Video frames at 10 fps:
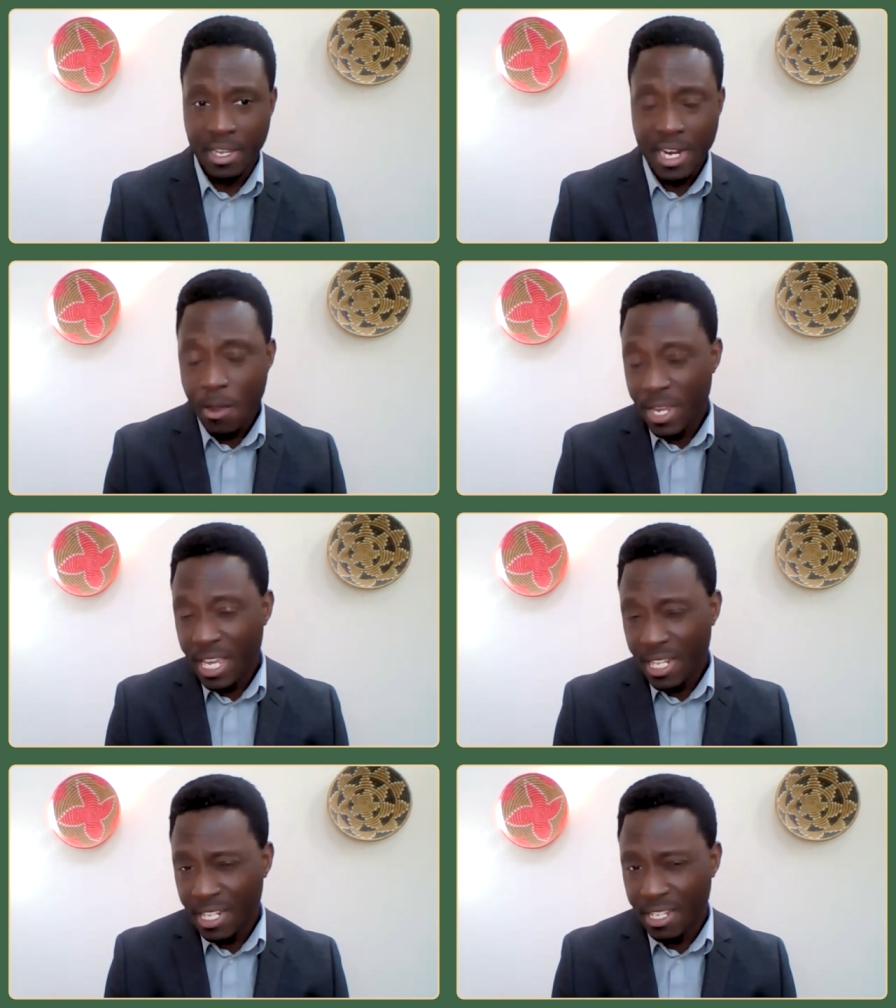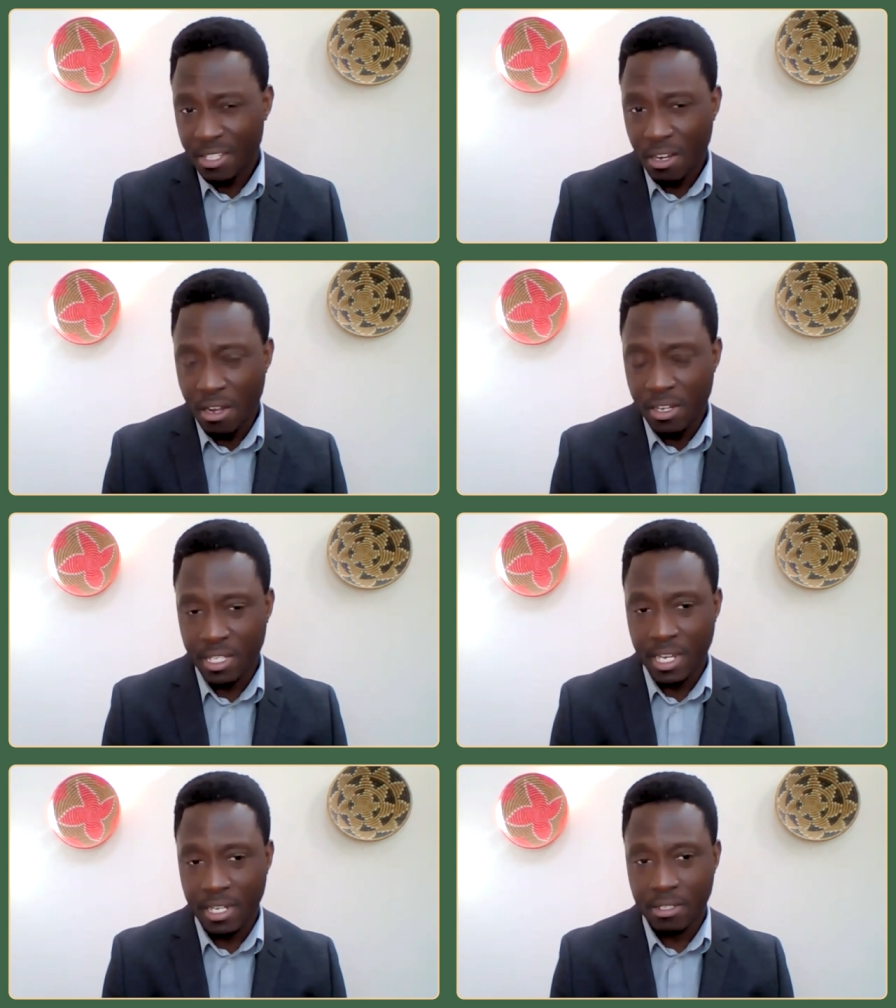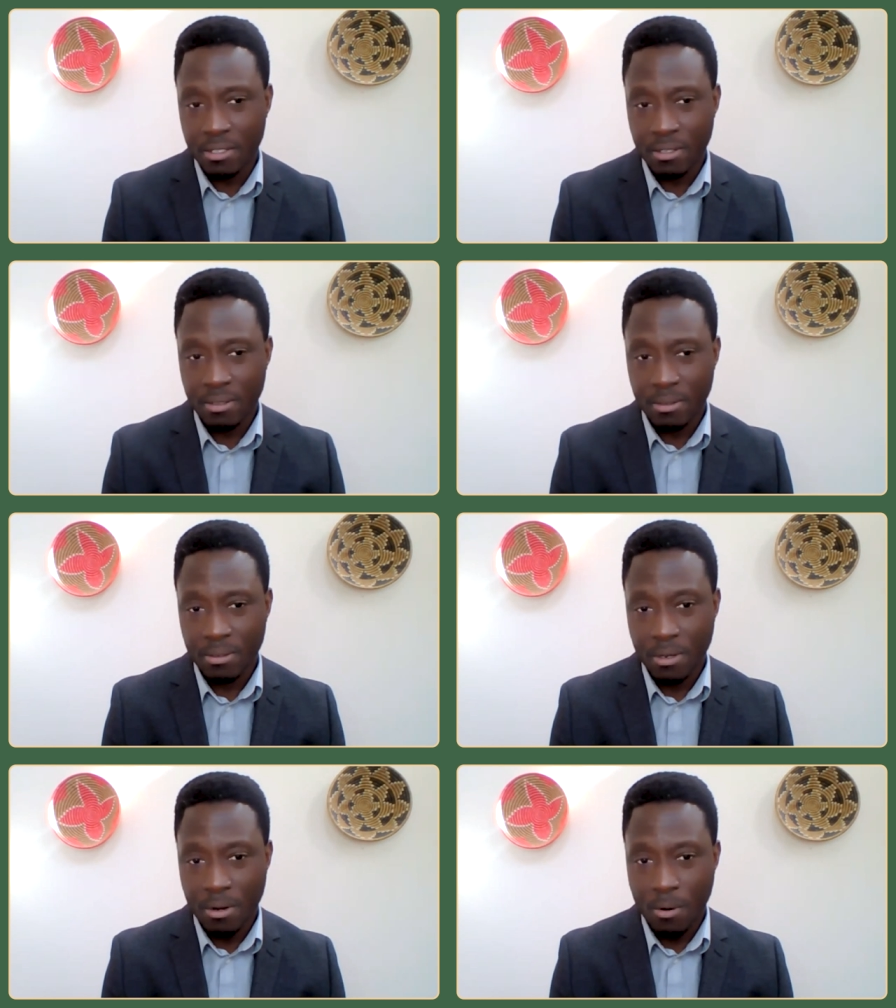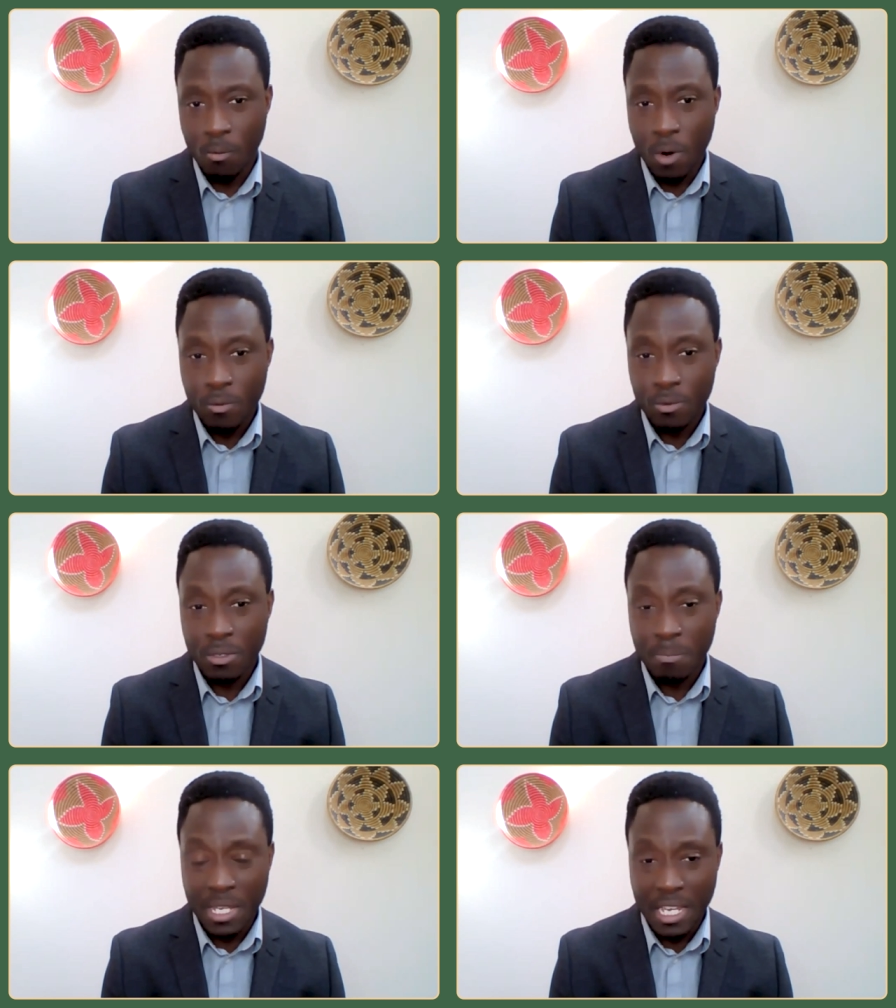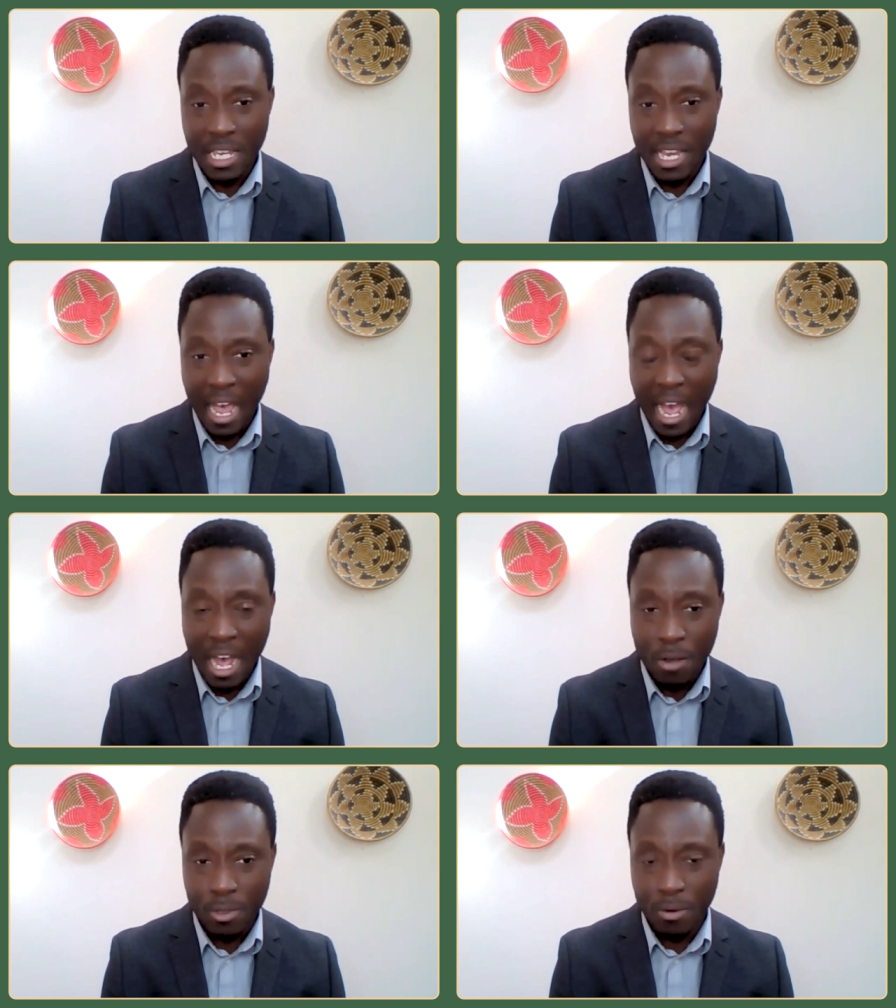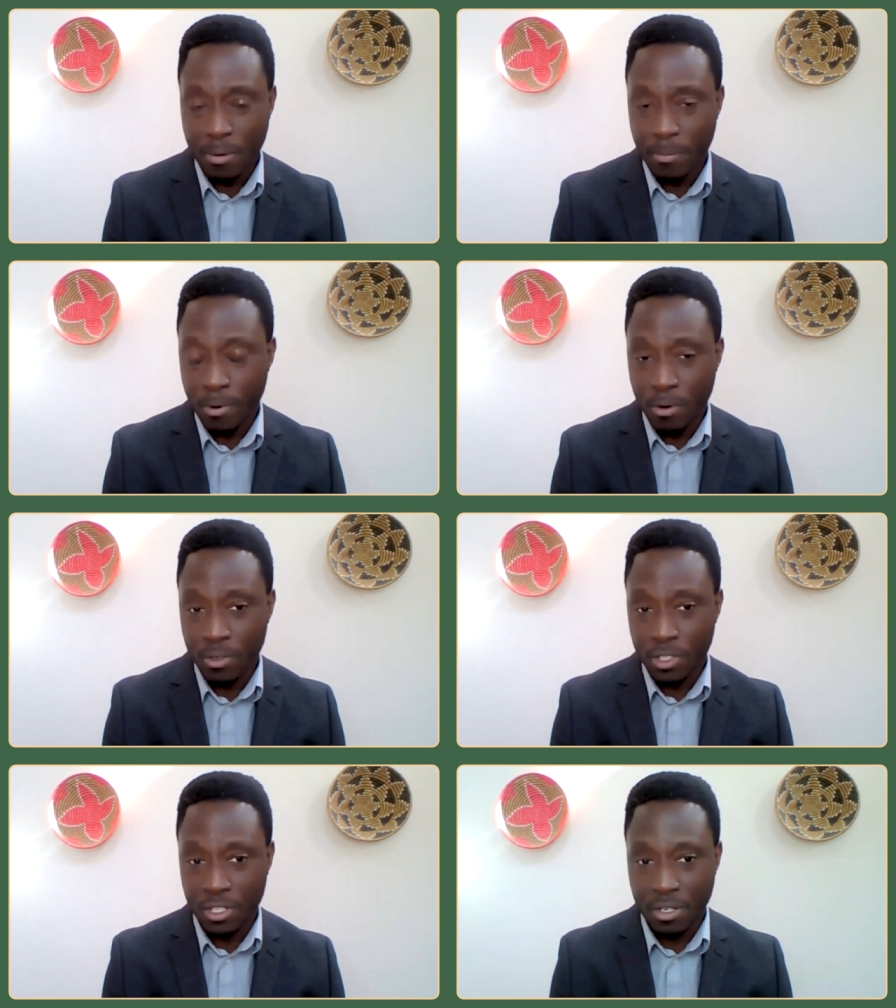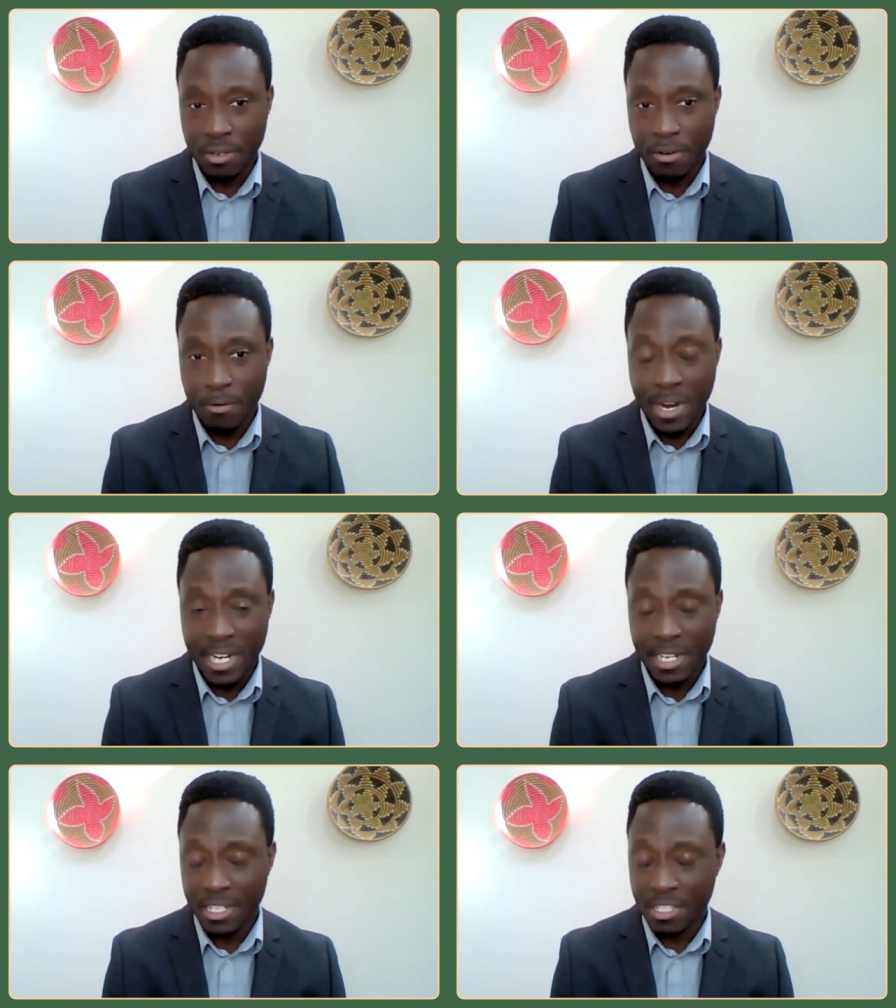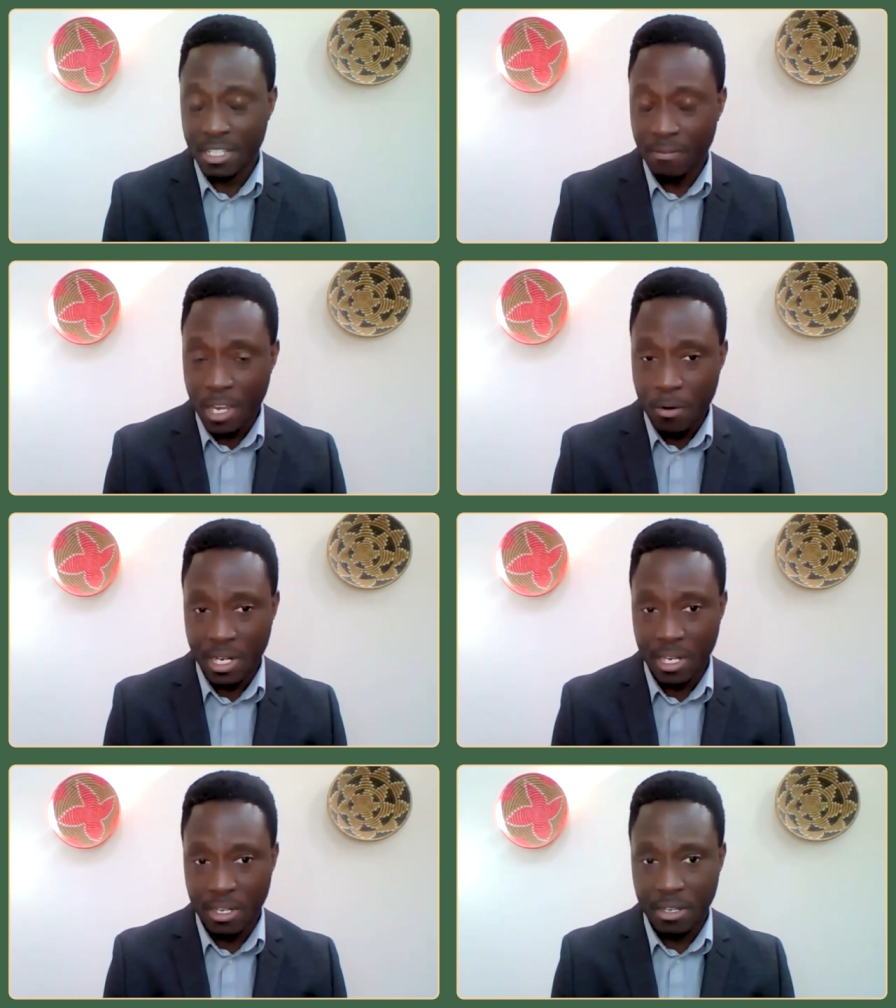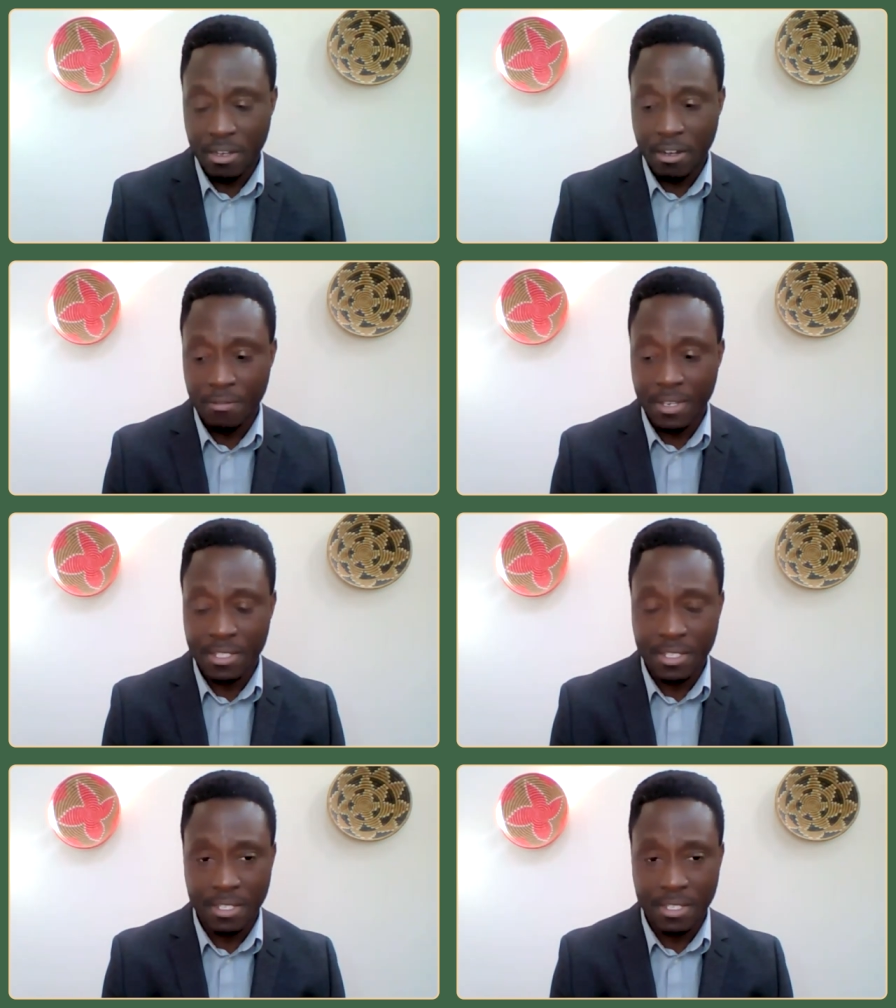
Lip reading: Now, in this context, what would be how you approach rating the severity of his